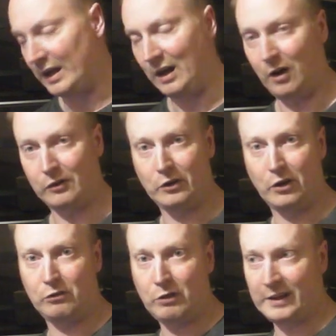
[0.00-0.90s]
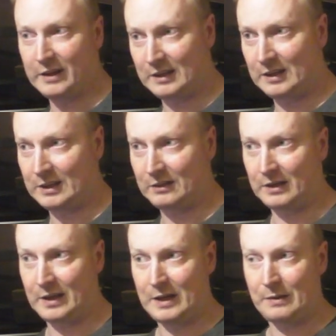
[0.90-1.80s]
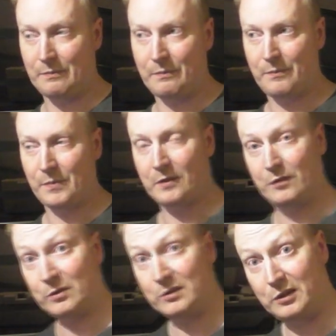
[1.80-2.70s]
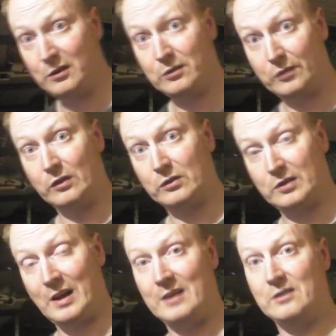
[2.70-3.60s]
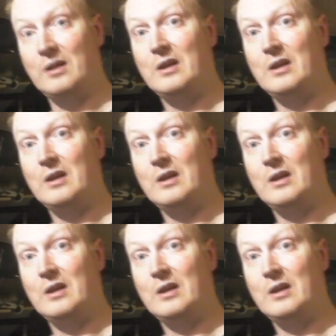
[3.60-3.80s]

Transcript: on your regular, um, if you want to use full size